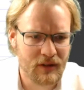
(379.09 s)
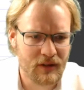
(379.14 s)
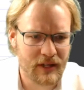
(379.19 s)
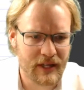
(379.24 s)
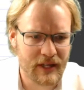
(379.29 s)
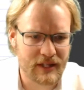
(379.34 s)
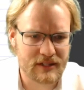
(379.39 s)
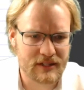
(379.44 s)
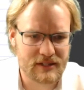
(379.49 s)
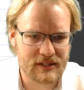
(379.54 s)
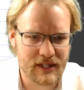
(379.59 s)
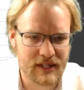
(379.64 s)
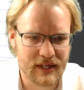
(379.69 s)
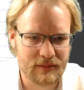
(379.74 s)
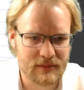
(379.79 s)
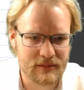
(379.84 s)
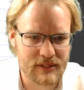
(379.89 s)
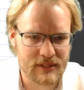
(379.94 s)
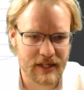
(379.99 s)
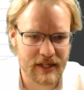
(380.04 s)
X
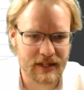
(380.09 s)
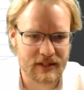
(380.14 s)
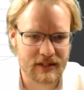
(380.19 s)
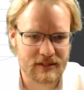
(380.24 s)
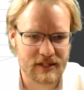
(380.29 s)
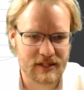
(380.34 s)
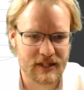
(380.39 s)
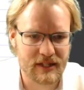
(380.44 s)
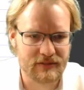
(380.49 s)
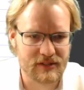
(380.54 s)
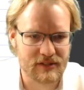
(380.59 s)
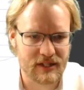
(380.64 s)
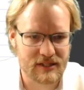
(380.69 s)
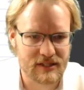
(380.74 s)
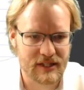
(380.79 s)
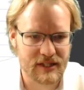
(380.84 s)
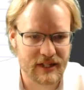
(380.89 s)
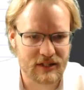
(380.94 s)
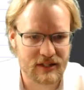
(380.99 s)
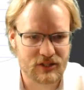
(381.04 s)
times x gives us
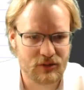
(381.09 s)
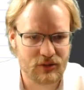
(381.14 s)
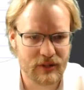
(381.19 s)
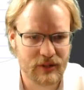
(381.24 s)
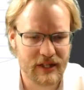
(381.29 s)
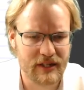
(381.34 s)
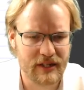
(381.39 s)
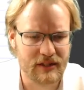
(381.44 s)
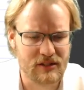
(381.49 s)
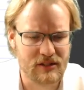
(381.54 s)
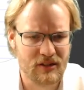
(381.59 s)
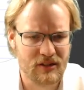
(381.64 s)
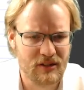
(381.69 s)
x squared.